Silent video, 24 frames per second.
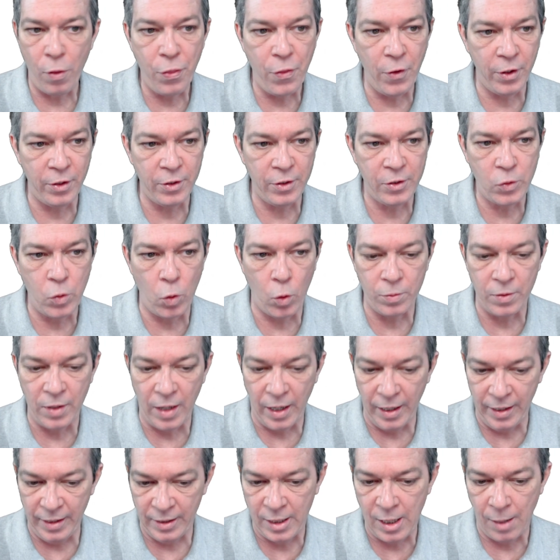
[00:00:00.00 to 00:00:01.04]
thunderstorms,
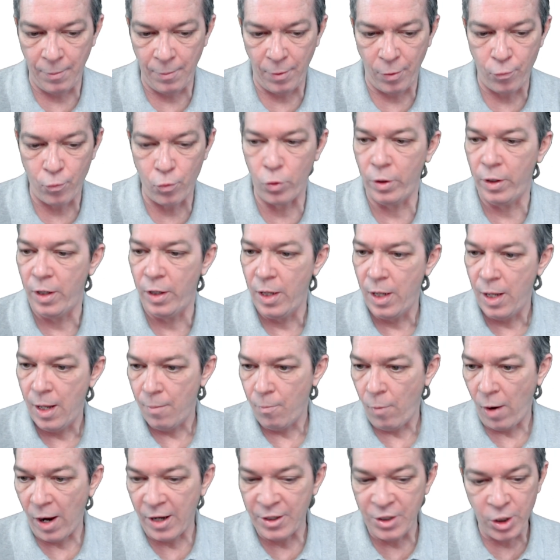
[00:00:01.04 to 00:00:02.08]
lightning coming through it.
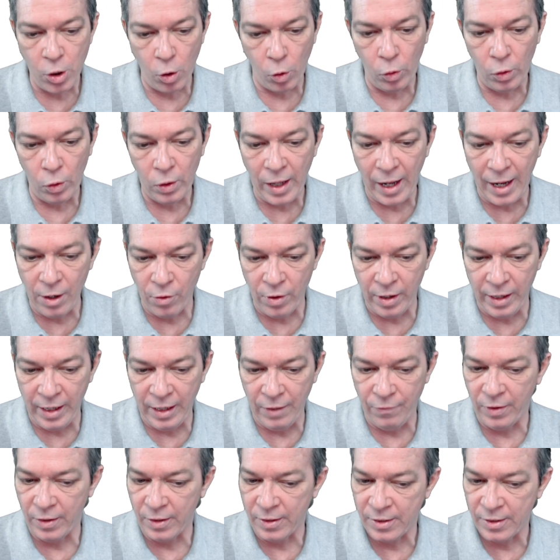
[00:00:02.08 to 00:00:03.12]
As you go later in the
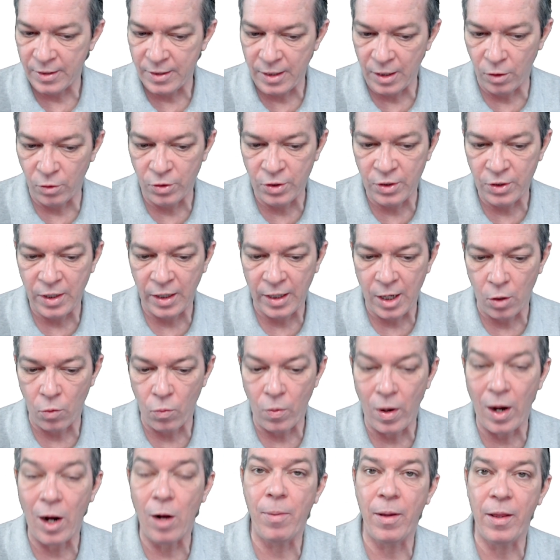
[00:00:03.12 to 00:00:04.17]
evening, still sticking
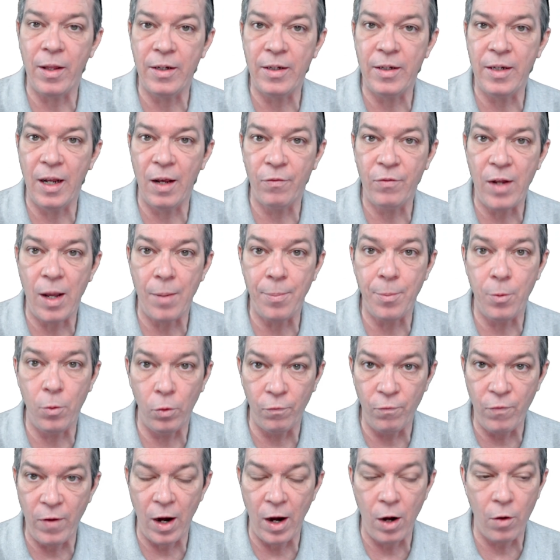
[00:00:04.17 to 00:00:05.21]
around by the DFW,
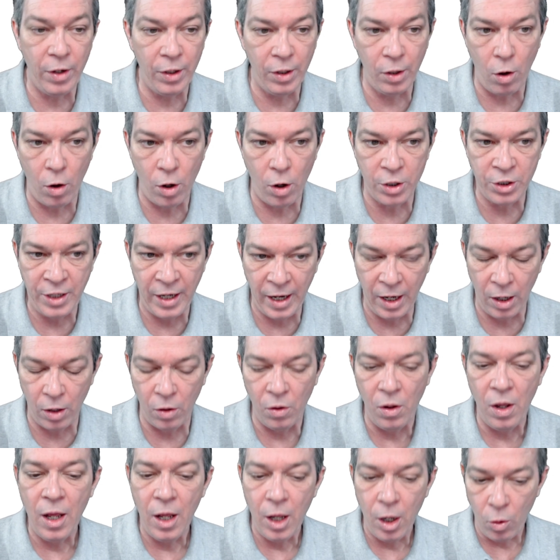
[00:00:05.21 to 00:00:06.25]
very large
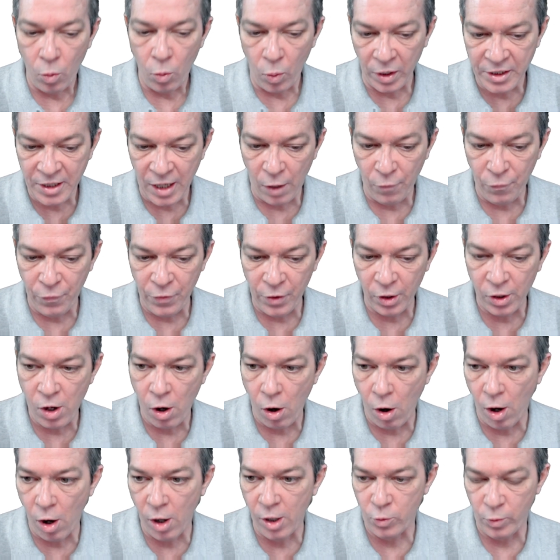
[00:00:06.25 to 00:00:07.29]
hail. Watch out for your
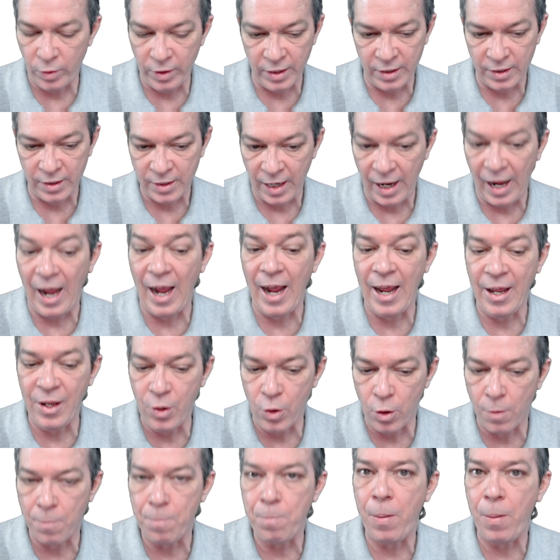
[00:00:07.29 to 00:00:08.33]
cars with this and
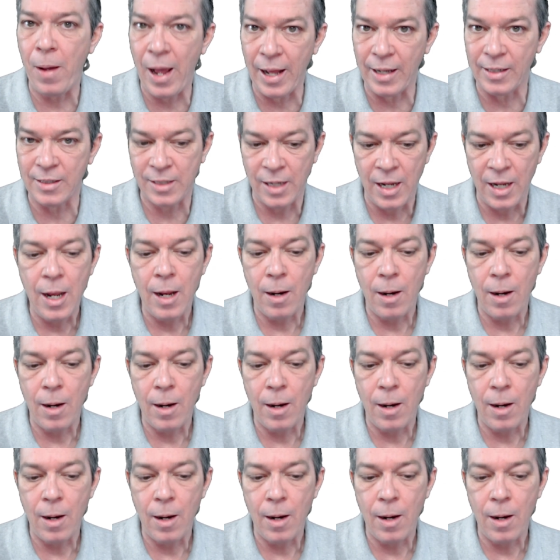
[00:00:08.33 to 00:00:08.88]
your pets.